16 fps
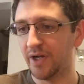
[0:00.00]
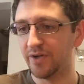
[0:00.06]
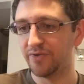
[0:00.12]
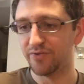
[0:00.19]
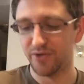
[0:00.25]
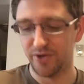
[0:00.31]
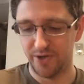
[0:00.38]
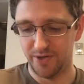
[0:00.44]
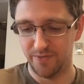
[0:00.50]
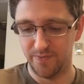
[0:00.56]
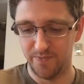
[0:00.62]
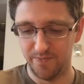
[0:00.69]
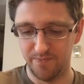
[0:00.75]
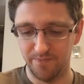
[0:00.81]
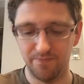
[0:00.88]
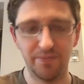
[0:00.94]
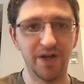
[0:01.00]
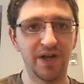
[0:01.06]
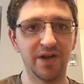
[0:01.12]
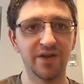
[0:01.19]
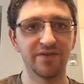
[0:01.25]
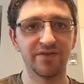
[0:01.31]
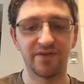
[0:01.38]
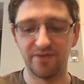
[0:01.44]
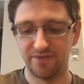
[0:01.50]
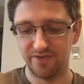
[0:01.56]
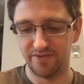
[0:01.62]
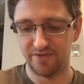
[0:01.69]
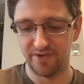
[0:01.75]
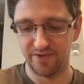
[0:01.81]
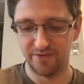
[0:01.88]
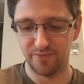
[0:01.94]
I just try and make it as
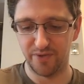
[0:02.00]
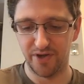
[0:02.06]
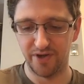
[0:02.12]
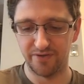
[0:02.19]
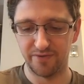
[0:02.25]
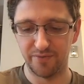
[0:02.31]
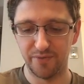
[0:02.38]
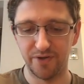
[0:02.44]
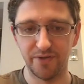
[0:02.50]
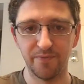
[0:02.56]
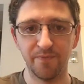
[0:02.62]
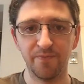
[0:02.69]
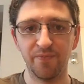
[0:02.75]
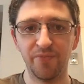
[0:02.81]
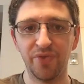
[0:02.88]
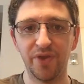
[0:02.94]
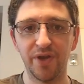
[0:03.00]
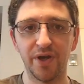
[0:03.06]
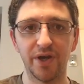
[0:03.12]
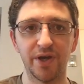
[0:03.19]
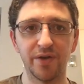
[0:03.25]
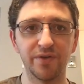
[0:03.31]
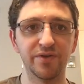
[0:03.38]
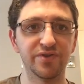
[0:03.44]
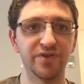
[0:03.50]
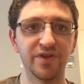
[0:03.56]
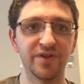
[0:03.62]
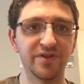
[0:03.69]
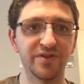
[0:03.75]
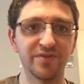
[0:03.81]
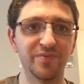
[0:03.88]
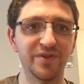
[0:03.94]
consistent as possible. Usually
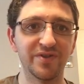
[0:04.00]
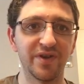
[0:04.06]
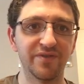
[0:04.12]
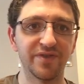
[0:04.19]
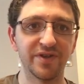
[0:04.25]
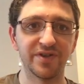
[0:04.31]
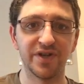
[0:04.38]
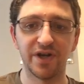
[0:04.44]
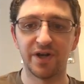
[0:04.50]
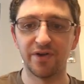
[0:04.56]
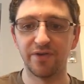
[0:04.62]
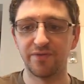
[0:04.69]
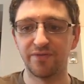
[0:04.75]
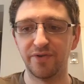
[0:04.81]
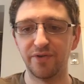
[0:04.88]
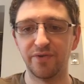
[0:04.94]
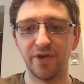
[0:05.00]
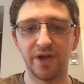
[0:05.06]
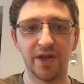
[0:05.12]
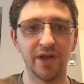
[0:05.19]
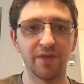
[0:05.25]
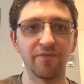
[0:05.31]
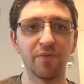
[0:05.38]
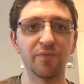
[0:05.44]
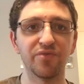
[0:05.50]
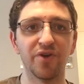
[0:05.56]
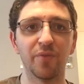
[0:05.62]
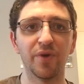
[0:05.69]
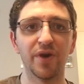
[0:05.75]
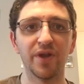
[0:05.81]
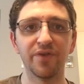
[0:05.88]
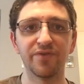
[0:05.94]
it just means I have to check out a few that came from
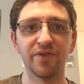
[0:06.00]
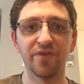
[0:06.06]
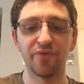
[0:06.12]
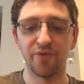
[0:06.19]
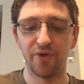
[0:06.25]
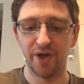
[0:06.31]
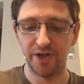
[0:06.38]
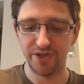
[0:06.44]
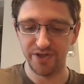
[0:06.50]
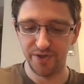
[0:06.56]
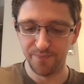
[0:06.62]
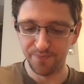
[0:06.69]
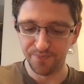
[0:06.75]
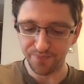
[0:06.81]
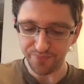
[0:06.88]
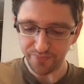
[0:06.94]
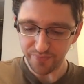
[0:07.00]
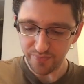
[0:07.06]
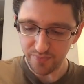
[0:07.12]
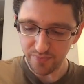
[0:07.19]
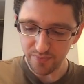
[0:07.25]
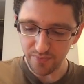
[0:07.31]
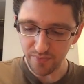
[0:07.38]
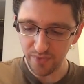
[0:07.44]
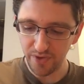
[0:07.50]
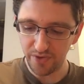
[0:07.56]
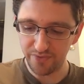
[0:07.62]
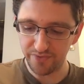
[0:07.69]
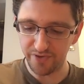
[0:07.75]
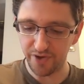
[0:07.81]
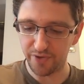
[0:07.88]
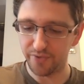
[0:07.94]
someone else at the range.
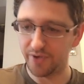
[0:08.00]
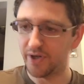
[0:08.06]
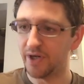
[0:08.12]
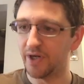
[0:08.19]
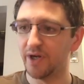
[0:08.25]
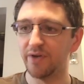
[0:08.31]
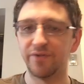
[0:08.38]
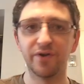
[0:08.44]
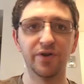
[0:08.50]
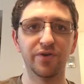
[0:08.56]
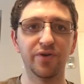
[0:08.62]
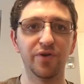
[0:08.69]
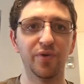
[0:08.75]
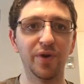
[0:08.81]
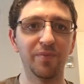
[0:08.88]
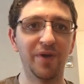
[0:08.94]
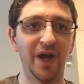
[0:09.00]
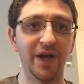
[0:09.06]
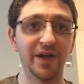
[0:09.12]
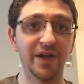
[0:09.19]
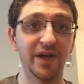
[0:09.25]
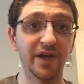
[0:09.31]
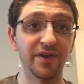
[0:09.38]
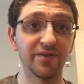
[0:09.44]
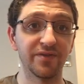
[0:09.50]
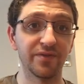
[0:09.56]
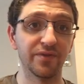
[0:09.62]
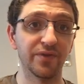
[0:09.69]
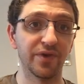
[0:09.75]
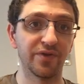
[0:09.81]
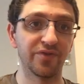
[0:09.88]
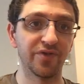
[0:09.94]
So if you don't know what a bad case
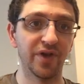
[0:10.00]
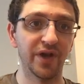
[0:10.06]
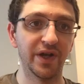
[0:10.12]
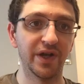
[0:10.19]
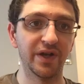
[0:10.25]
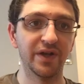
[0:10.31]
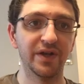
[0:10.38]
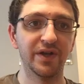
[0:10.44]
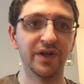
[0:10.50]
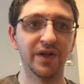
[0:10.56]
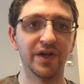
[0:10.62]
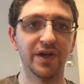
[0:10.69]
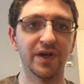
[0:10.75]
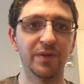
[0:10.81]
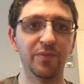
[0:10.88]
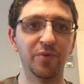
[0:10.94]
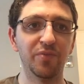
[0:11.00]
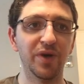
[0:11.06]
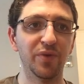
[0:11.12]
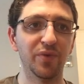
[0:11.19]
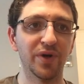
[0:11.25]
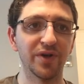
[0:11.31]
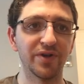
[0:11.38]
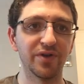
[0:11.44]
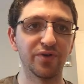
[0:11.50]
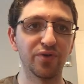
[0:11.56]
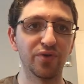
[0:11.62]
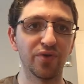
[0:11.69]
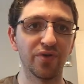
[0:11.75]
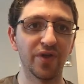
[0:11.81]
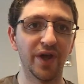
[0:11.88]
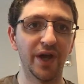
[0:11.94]
looks like, you may want to
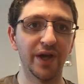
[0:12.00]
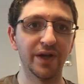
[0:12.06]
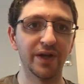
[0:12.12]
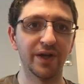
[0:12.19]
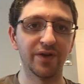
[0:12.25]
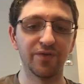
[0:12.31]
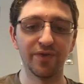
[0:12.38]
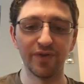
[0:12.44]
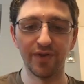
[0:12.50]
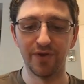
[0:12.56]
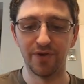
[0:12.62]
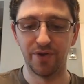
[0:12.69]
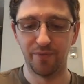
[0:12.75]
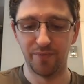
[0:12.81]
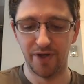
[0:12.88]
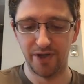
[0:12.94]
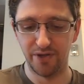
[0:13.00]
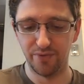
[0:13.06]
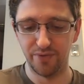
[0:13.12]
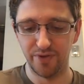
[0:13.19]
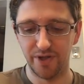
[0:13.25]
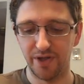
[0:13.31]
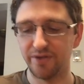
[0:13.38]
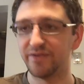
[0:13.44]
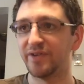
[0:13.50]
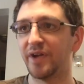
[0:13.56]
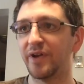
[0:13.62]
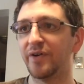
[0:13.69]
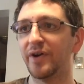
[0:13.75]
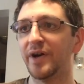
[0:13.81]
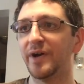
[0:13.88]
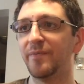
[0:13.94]
Google that, get a reloading manual,
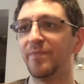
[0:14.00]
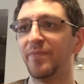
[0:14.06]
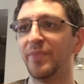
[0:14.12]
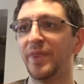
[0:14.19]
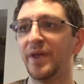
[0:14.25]
etc.